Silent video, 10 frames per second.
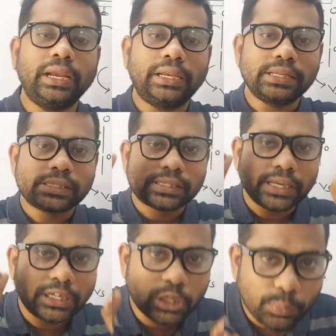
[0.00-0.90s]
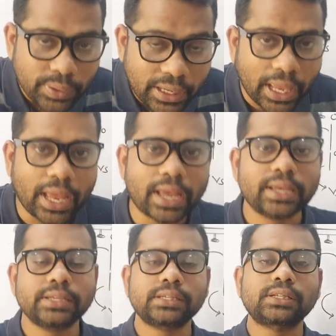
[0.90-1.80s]
it is said to be
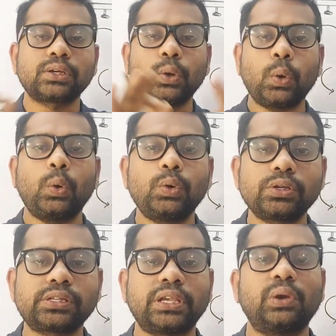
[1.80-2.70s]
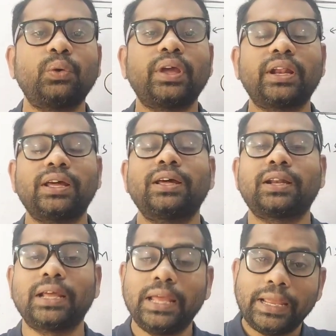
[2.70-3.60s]
has no zero
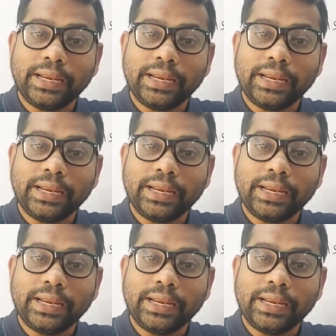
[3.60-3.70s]
error.